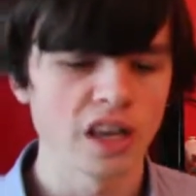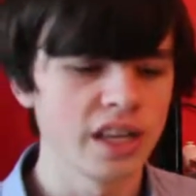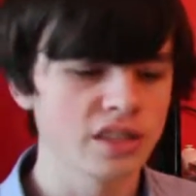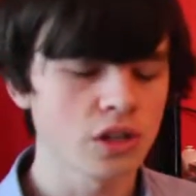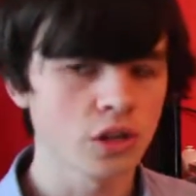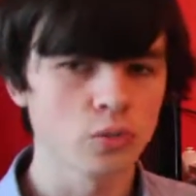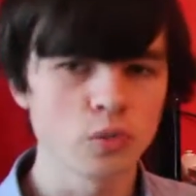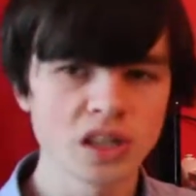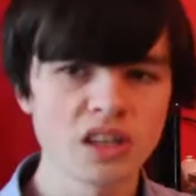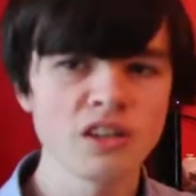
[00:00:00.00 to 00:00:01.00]
It's got a
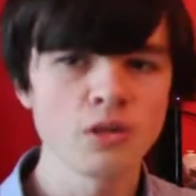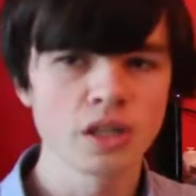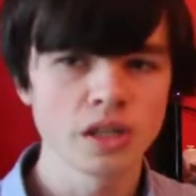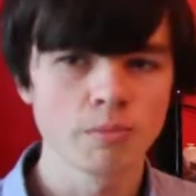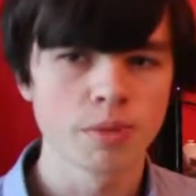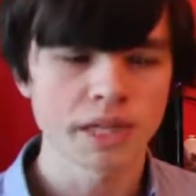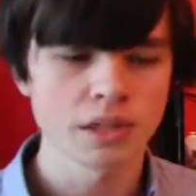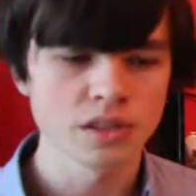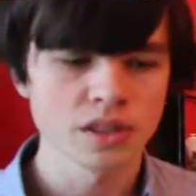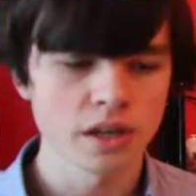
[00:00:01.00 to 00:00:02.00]
really unique
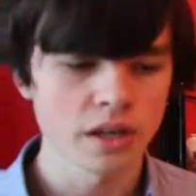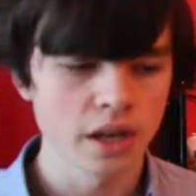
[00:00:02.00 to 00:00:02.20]
battle style,